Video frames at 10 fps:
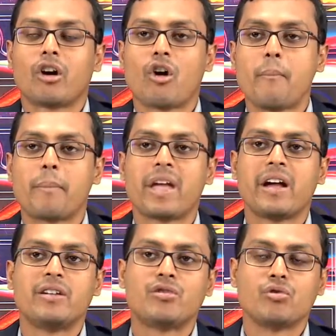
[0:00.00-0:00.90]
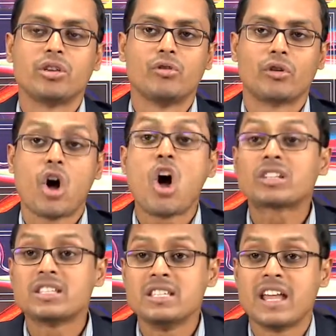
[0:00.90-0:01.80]
compared to your
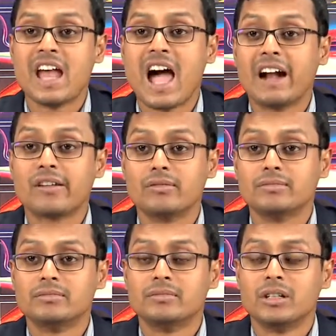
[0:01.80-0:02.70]
oxygen atom.